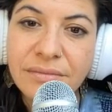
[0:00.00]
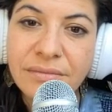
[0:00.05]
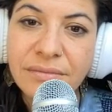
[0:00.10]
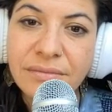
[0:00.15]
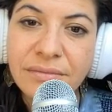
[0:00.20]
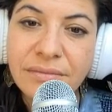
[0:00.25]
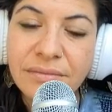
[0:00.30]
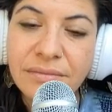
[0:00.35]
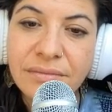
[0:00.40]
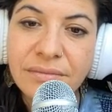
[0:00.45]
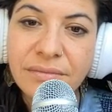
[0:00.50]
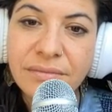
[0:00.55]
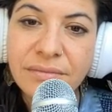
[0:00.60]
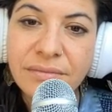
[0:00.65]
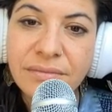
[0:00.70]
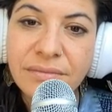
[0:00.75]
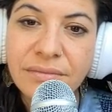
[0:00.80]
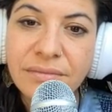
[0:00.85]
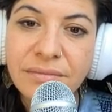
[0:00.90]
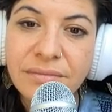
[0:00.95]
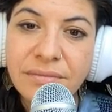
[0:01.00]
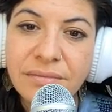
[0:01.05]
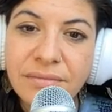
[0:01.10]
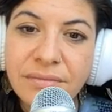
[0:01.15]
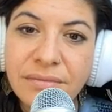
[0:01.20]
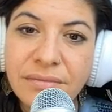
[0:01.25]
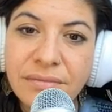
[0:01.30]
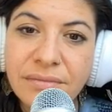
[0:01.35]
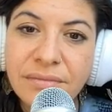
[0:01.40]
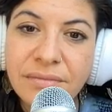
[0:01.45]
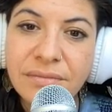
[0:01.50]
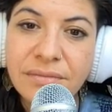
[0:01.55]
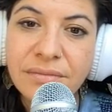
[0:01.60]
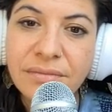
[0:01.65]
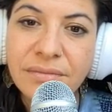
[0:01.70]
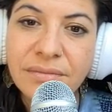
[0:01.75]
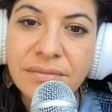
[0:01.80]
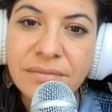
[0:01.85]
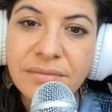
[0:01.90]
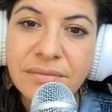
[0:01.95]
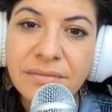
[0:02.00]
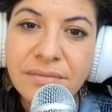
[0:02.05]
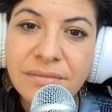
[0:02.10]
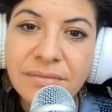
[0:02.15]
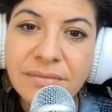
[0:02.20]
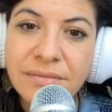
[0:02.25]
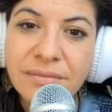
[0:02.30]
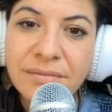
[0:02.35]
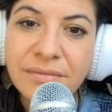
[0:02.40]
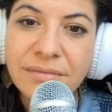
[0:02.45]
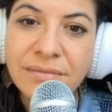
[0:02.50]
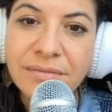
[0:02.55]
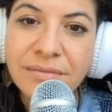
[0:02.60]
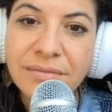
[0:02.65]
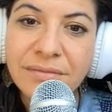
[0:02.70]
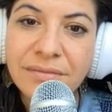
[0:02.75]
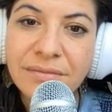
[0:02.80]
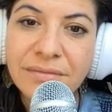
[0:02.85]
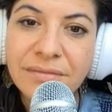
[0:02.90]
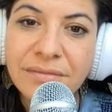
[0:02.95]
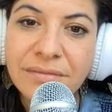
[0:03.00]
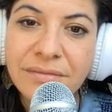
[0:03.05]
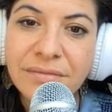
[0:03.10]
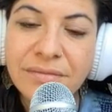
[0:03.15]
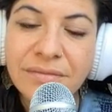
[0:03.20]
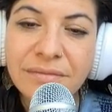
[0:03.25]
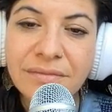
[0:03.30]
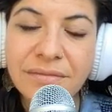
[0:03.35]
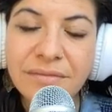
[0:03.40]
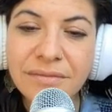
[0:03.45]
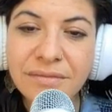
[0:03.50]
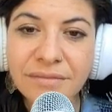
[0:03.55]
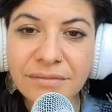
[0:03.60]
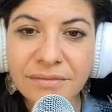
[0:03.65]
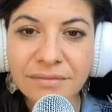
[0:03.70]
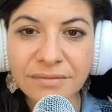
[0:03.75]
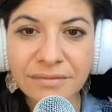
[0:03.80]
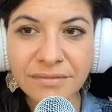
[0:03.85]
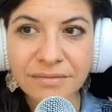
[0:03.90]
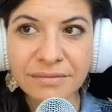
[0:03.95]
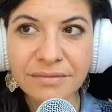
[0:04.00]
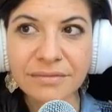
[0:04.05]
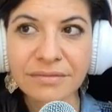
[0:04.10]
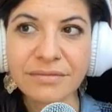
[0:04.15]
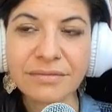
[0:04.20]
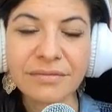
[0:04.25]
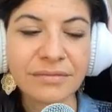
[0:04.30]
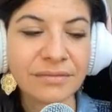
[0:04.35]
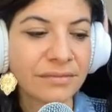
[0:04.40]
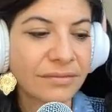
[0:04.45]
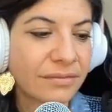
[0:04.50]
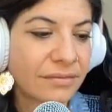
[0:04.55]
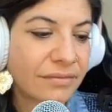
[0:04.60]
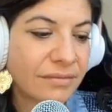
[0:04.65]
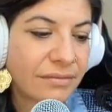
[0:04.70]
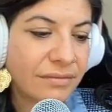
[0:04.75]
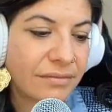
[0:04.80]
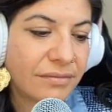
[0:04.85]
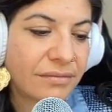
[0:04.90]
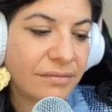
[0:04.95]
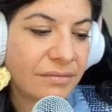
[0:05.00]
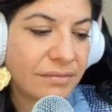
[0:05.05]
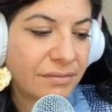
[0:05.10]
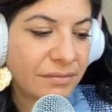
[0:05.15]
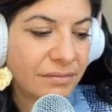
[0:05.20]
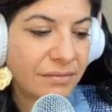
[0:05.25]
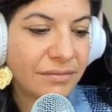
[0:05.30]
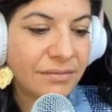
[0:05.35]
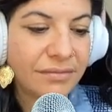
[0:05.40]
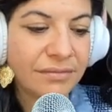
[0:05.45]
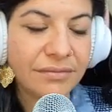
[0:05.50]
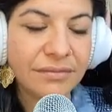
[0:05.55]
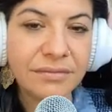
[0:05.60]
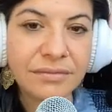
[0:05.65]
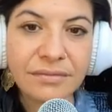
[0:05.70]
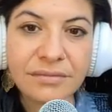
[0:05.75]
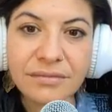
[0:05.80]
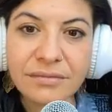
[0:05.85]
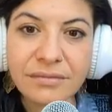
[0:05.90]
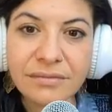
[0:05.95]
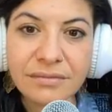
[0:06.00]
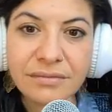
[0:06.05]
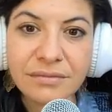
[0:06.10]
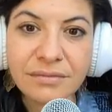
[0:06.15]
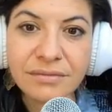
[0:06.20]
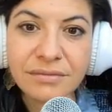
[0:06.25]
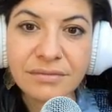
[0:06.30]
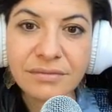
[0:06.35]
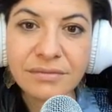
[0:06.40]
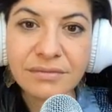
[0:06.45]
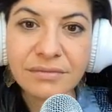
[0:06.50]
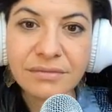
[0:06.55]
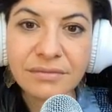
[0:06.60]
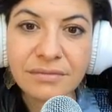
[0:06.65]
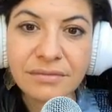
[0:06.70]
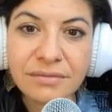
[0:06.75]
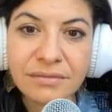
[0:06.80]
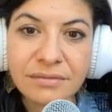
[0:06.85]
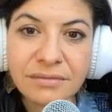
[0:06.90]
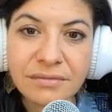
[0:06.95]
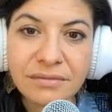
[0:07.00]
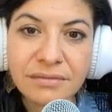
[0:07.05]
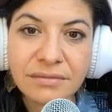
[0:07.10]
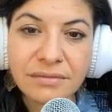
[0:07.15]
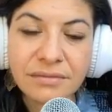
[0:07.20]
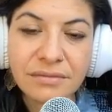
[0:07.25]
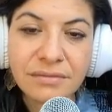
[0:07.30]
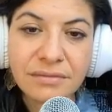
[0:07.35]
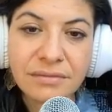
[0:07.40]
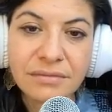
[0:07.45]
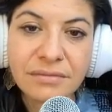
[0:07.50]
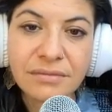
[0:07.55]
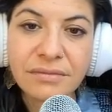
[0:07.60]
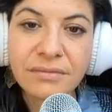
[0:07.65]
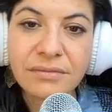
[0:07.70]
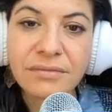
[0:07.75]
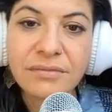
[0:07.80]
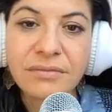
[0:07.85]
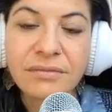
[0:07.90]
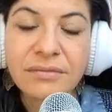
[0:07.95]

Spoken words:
(not speaking)